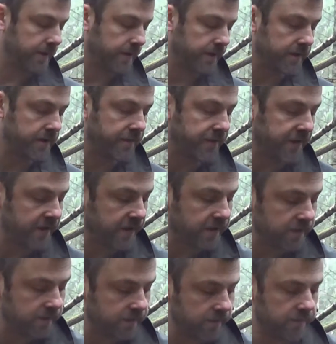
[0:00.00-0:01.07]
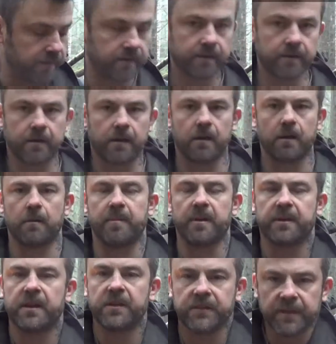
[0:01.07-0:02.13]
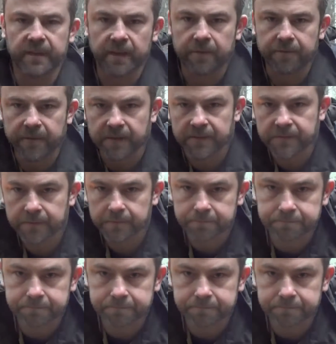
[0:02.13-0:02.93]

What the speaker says: And the thing about this knife is